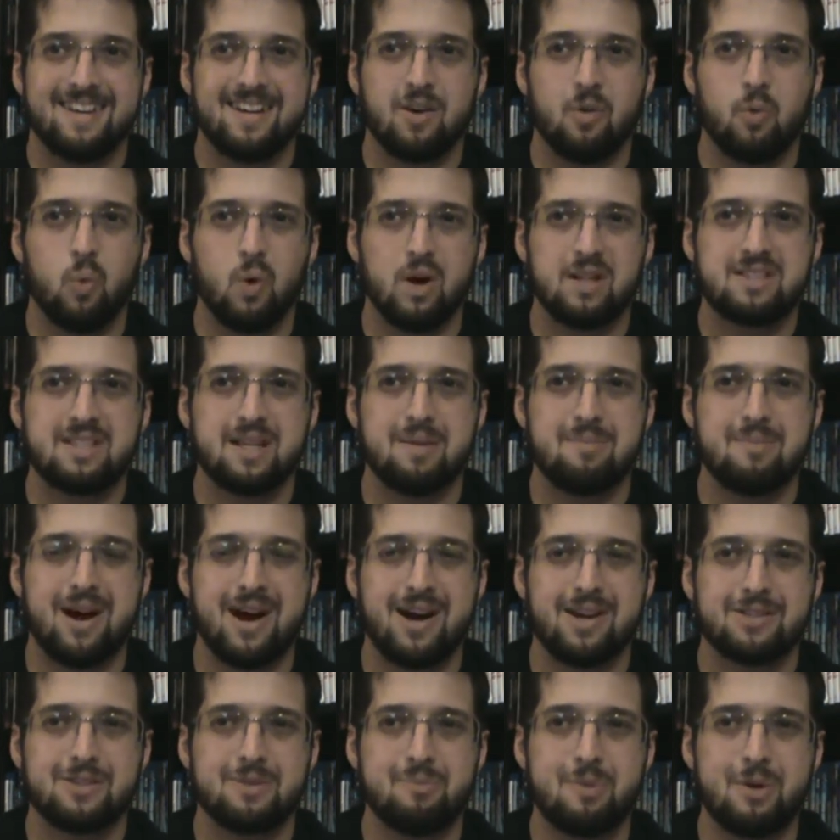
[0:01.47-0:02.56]
What's up,
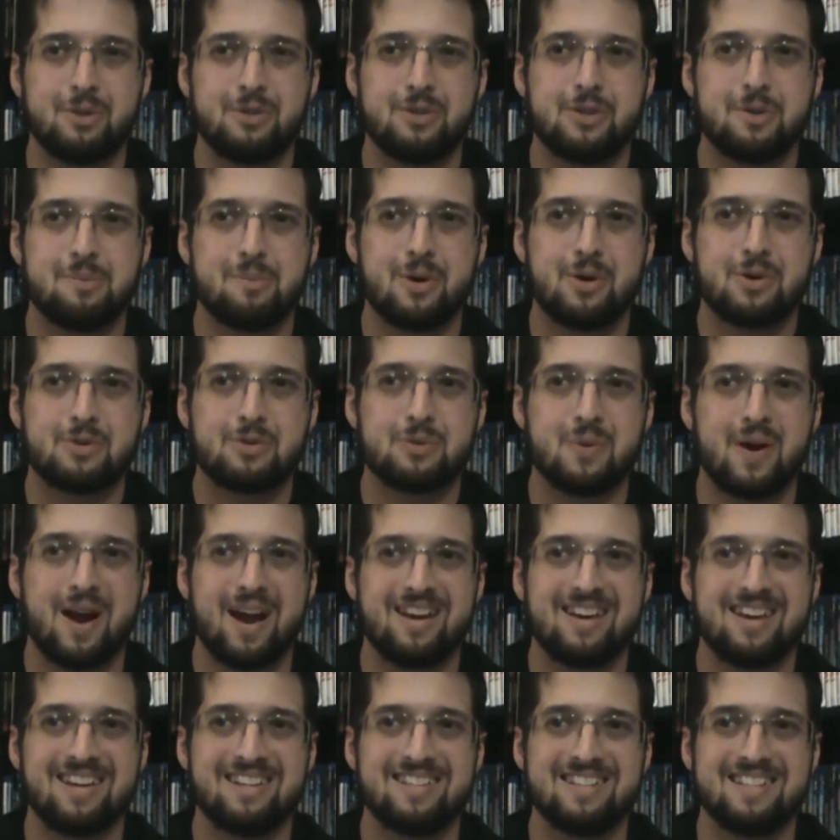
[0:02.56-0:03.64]
my awesome YouTubers,
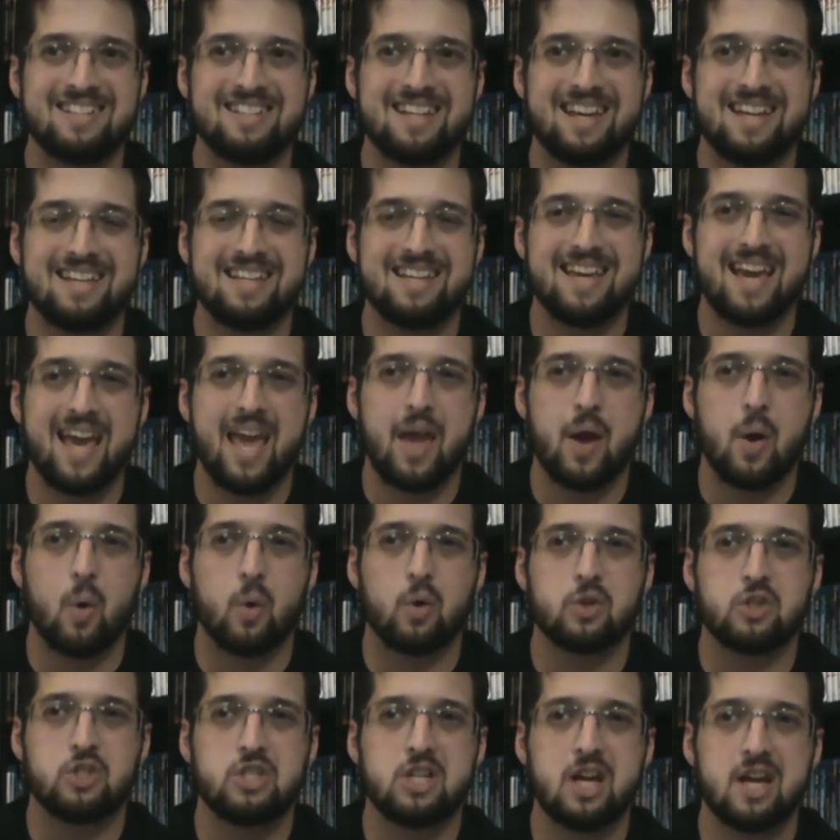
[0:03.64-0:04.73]
Ryan1988
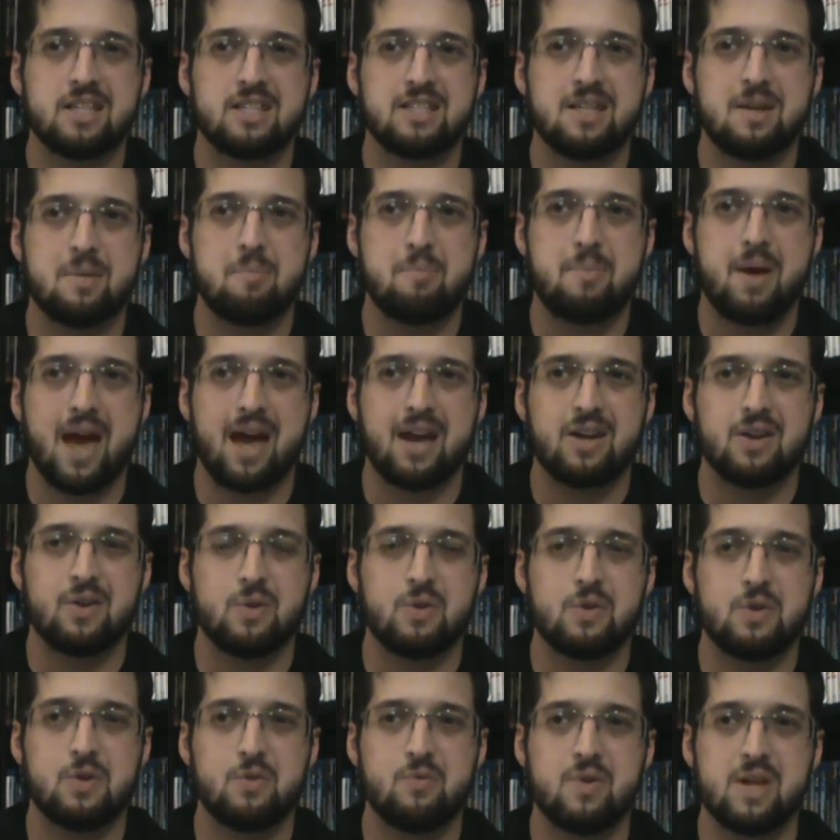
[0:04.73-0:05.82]
or Justin, back here
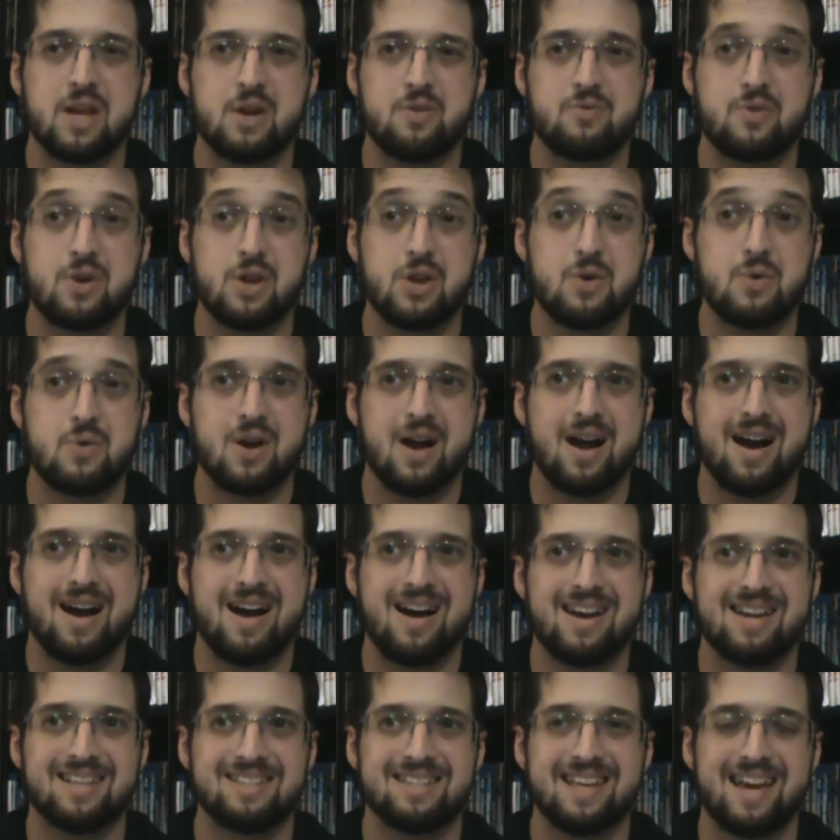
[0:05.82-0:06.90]
to do a video for you
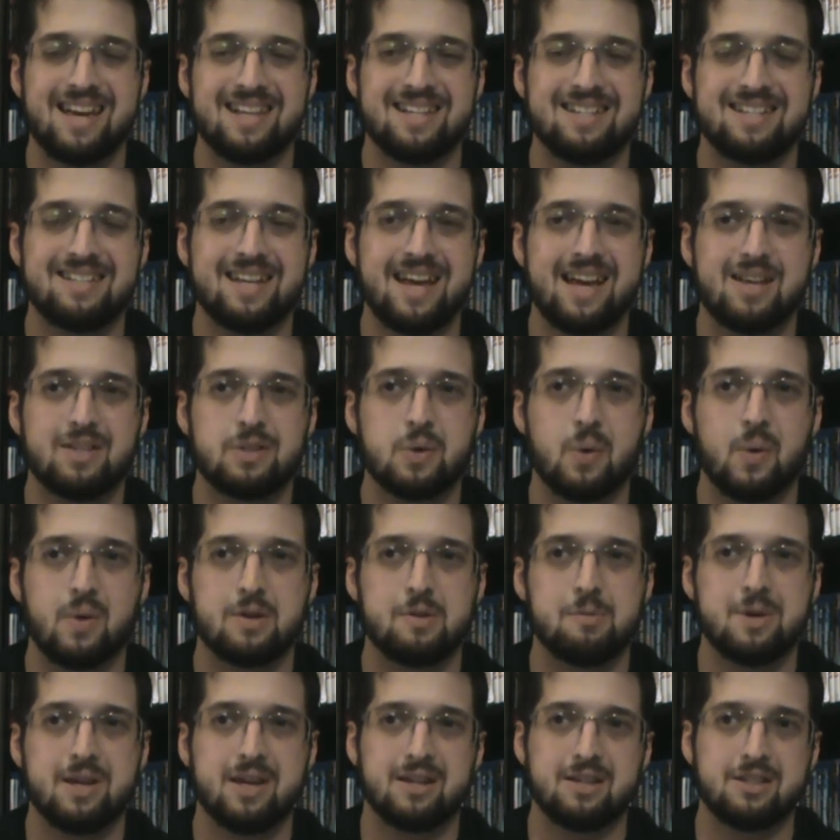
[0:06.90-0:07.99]
guys. And today is going to
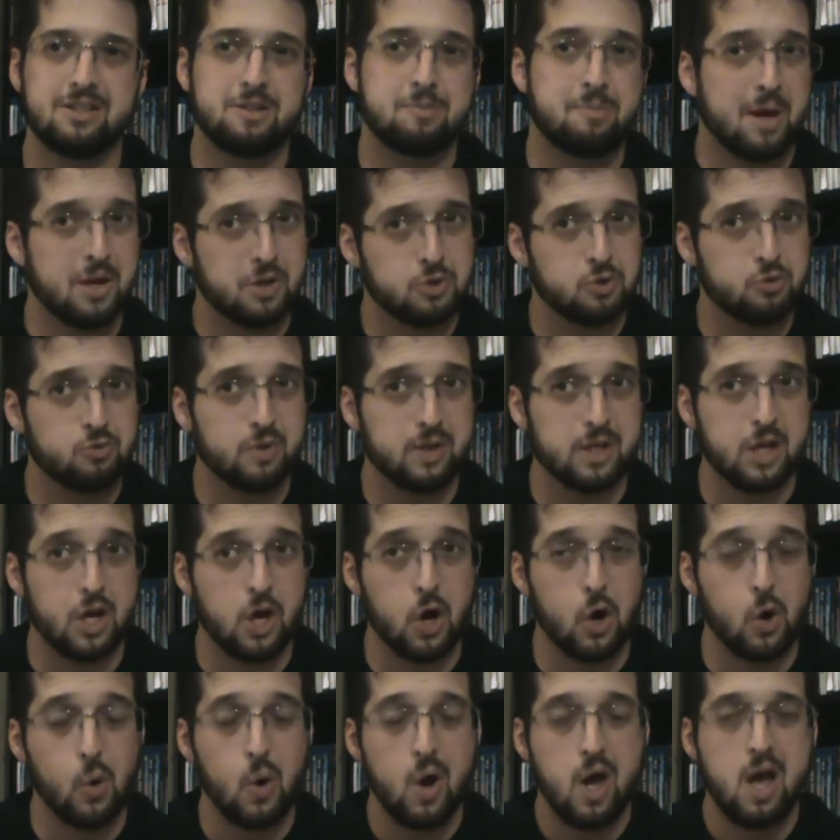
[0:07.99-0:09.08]
be a special
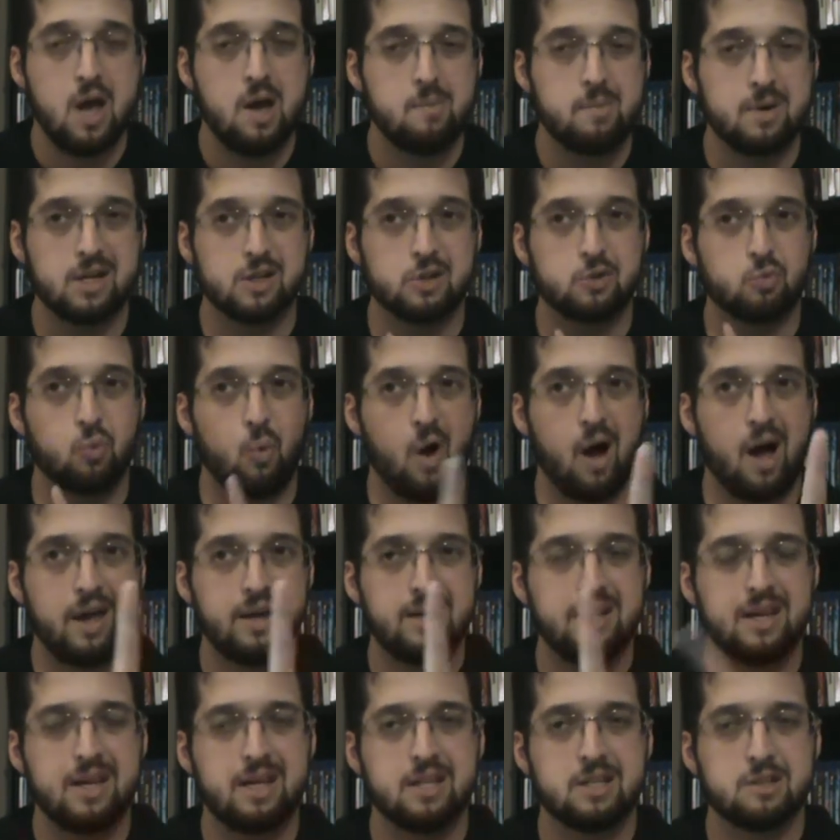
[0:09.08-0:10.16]
video because one,
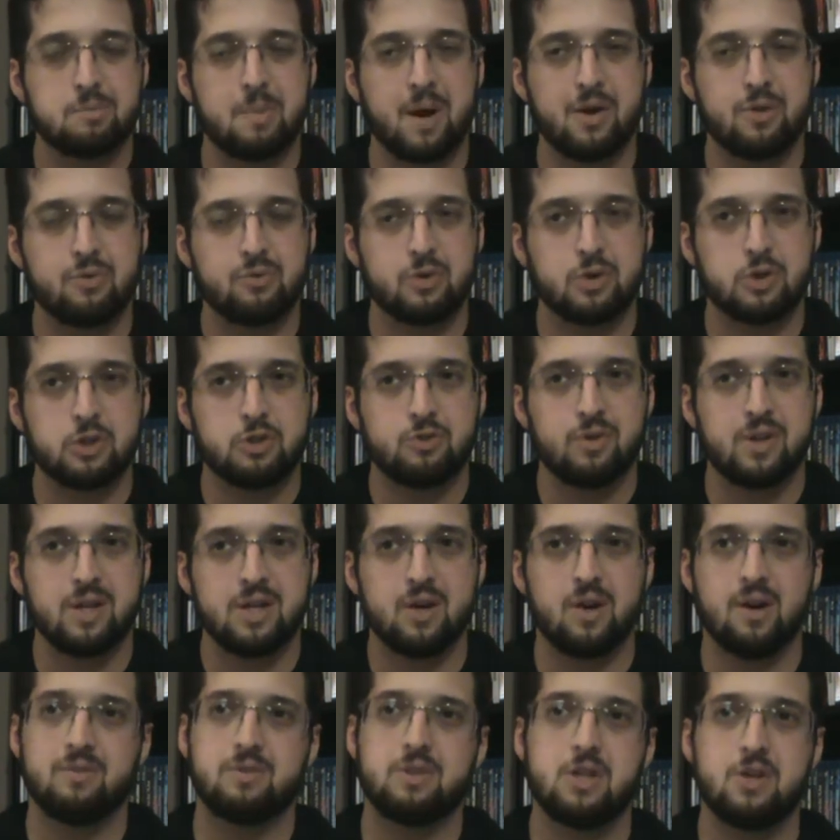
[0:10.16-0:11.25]
it is my first
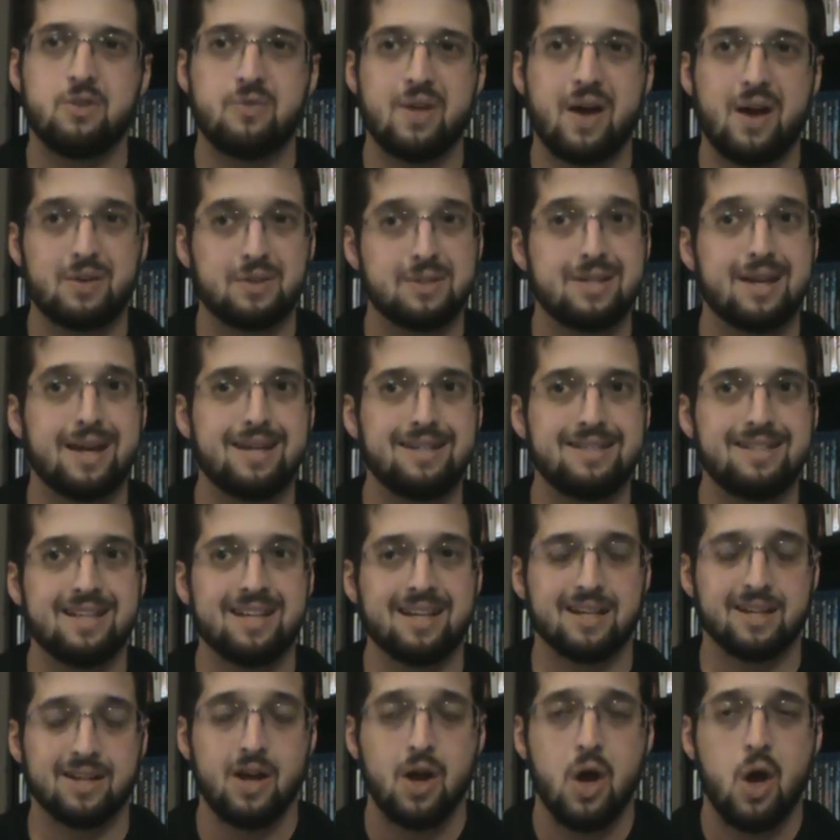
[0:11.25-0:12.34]
video of
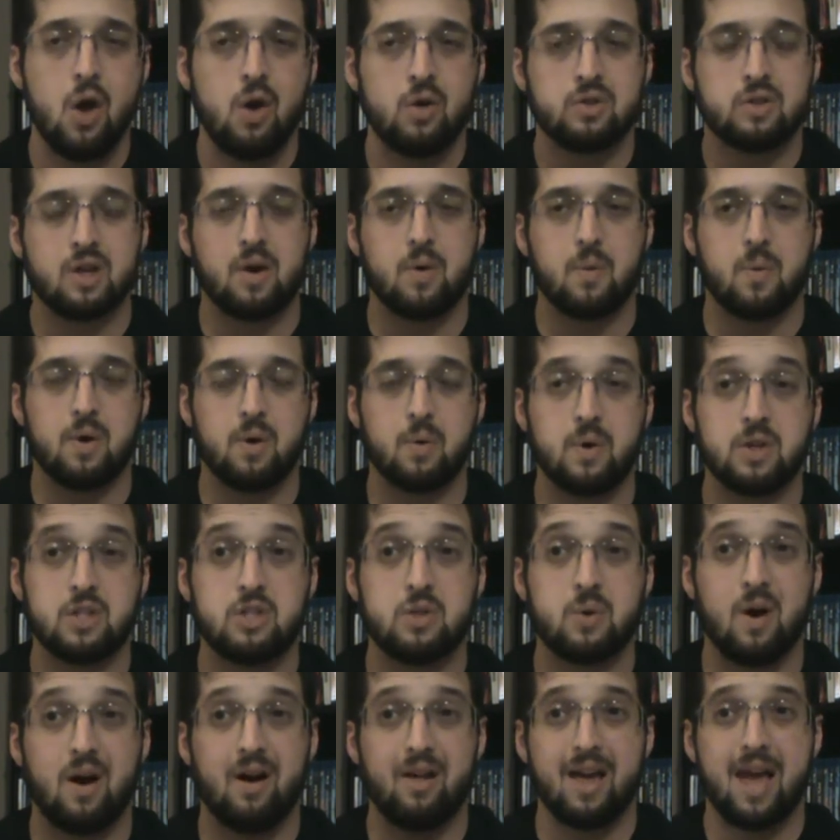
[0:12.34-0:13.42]
2018. So I want to wish
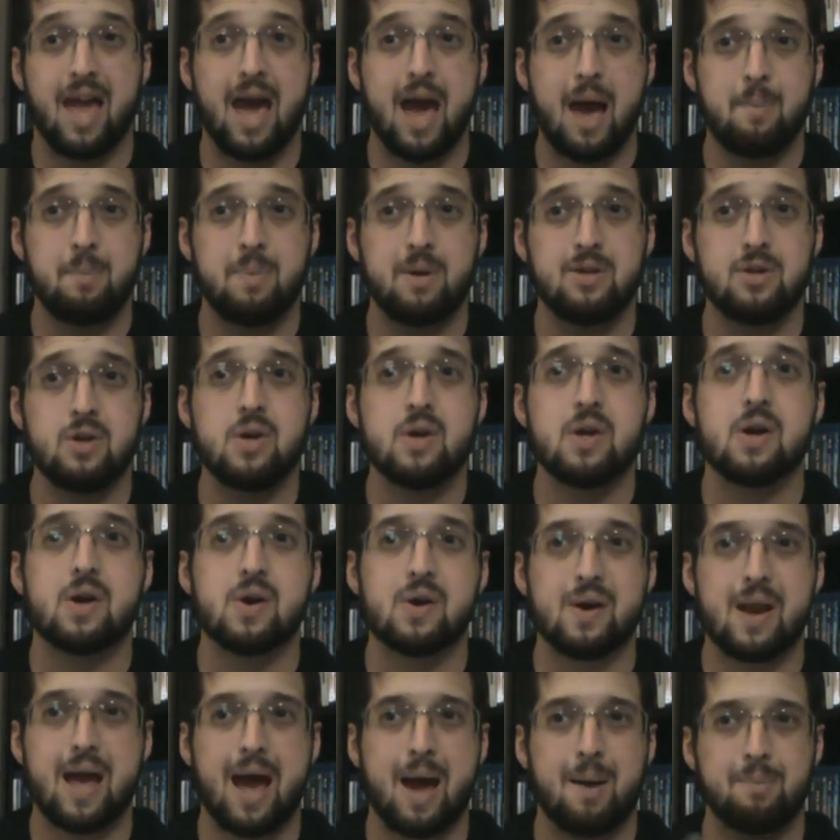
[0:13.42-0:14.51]
you all a happy new year
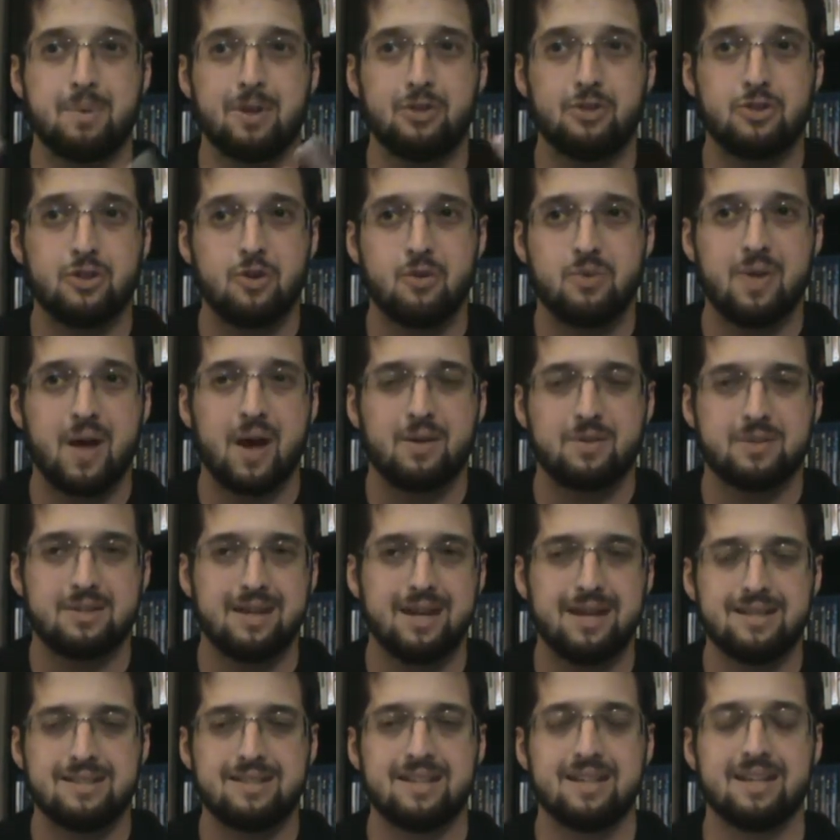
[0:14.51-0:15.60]
and happy
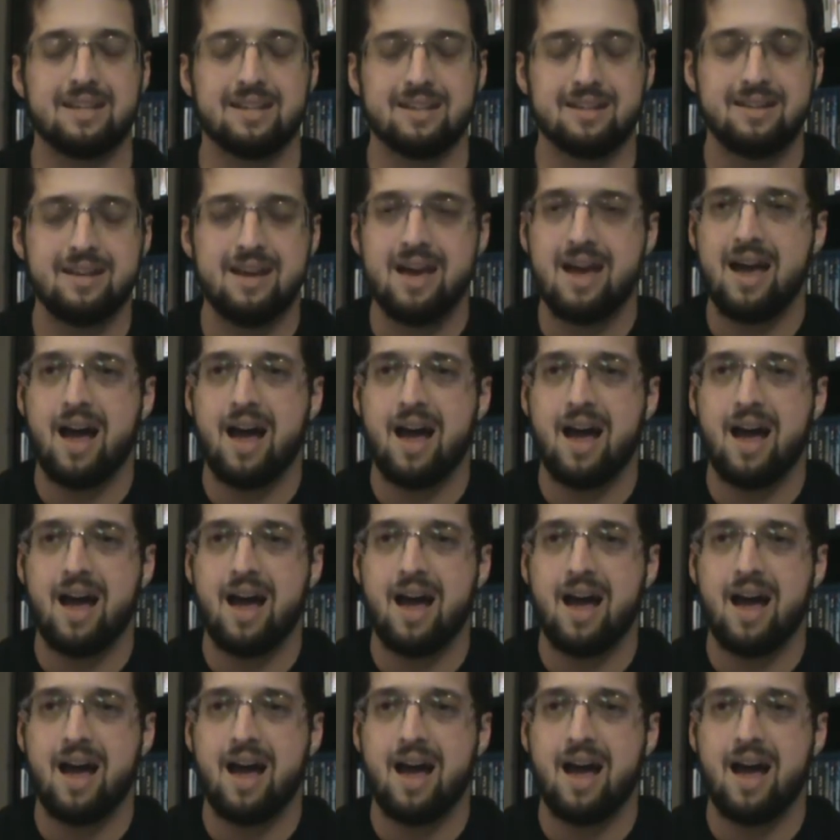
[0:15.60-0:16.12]
2018.